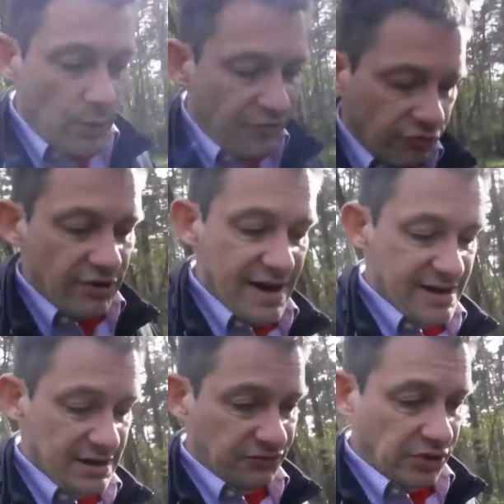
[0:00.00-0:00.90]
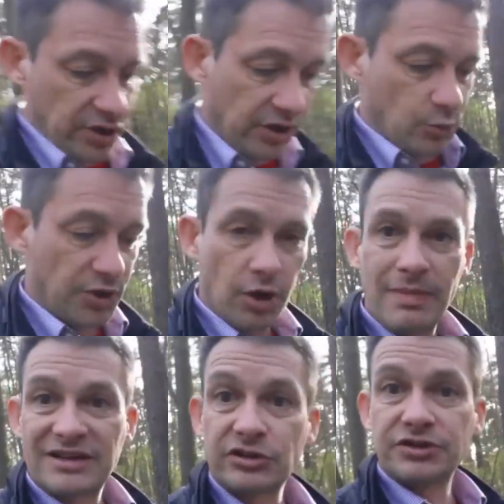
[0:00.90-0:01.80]
we've arrived. We're not
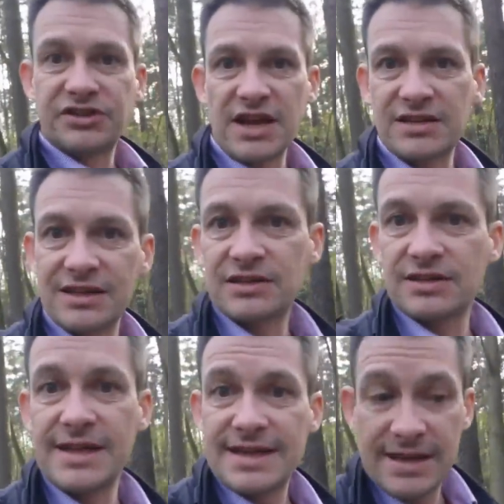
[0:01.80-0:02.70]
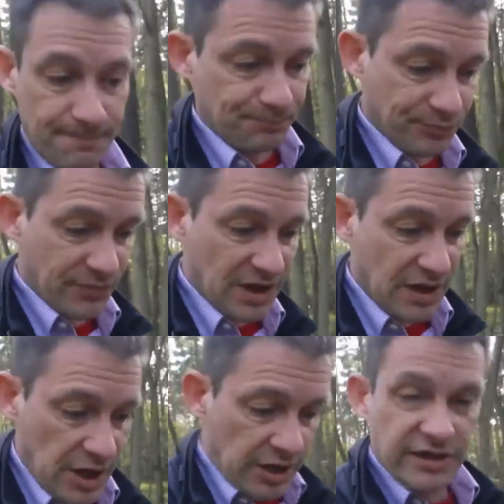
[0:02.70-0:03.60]
metal detecting today.
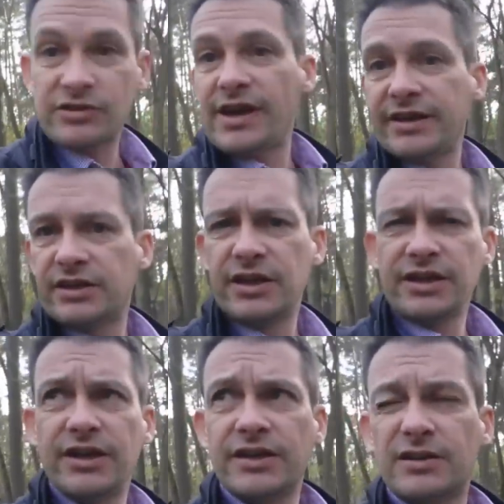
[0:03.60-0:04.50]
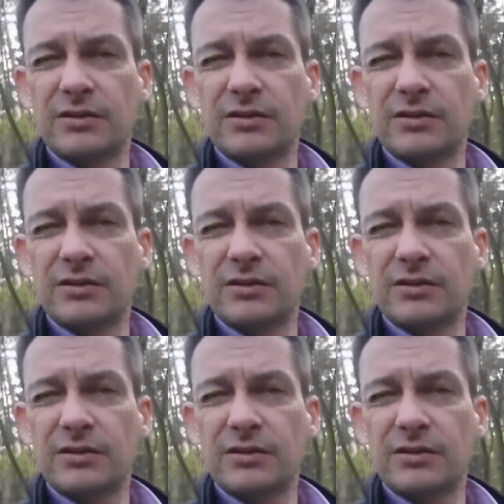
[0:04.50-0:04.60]
It's like uh,